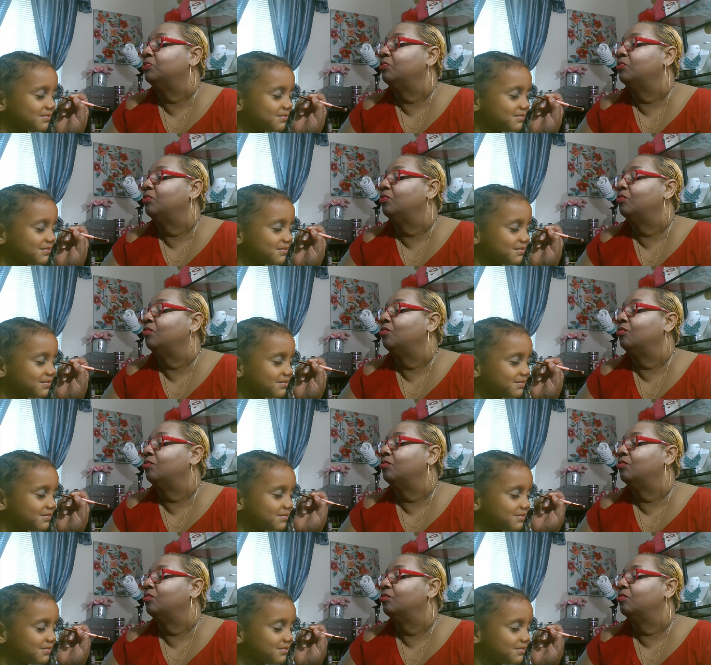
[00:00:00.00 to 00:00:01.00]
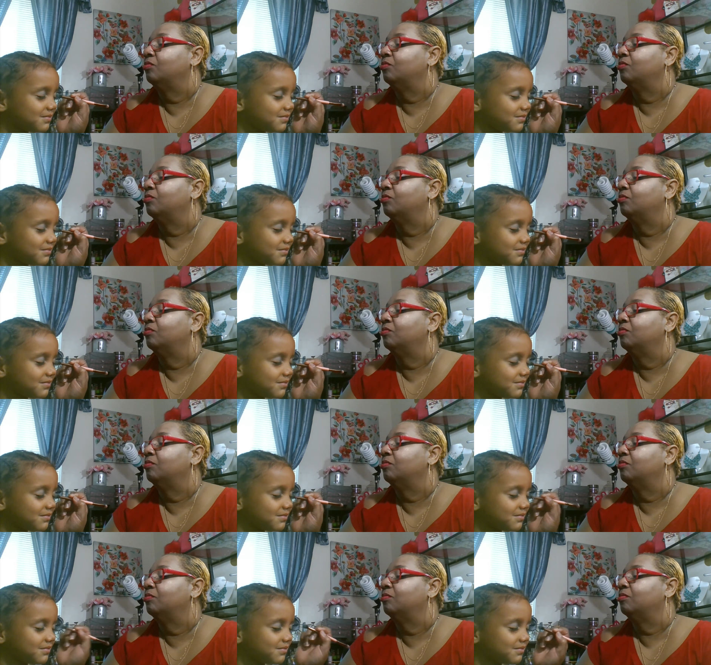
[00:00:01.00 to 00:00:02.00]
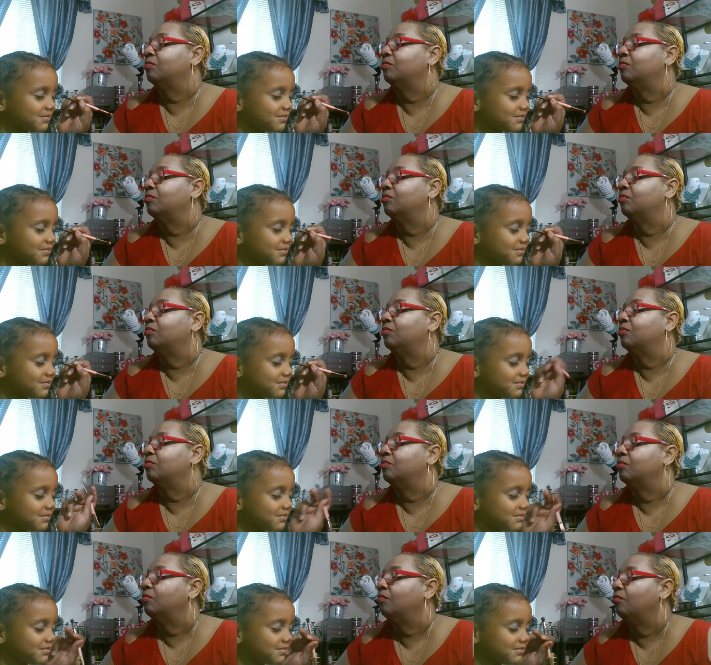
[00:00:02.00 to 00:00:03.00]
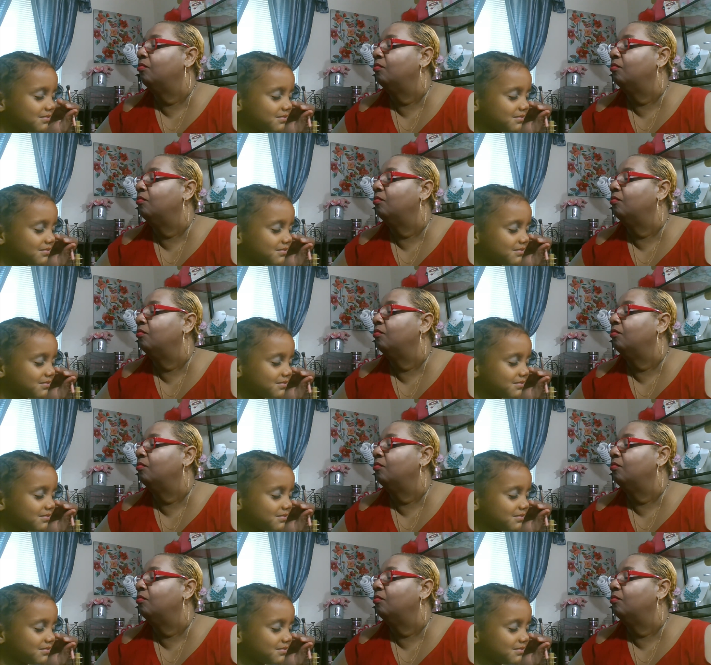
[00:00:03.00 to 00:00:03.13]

(no one is talking)